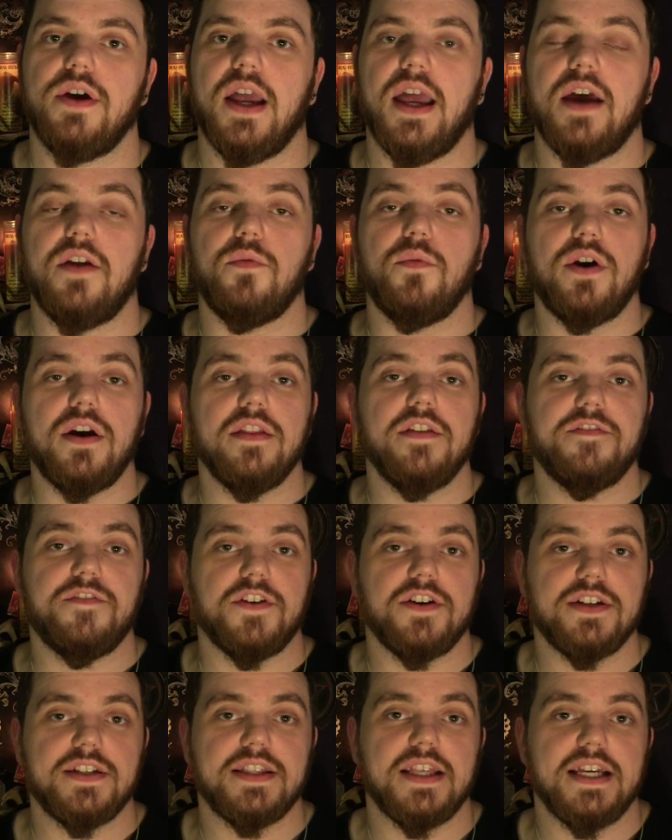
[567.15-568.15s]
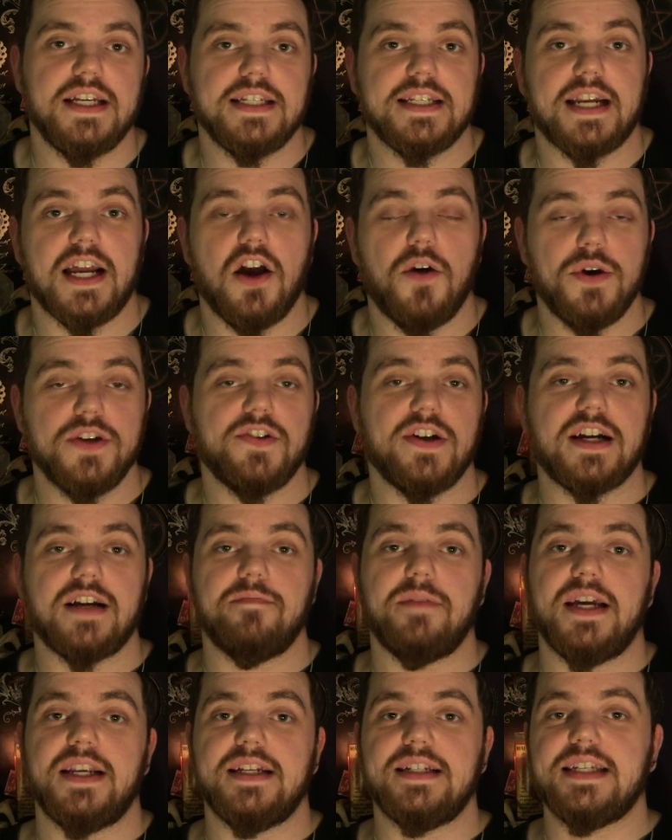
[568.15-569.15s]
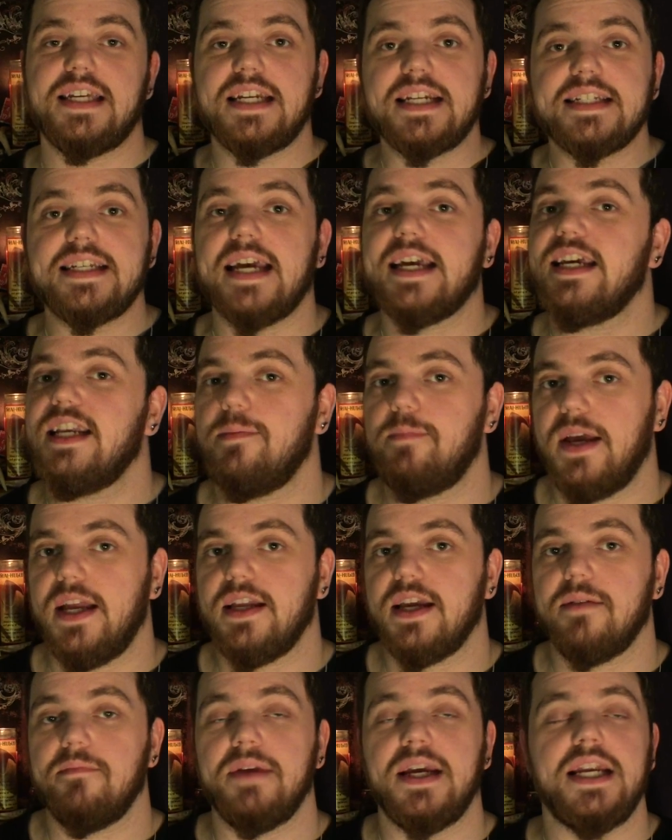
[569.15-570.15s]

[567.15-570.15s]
And one of the first things that I always recommend is get a second opinion,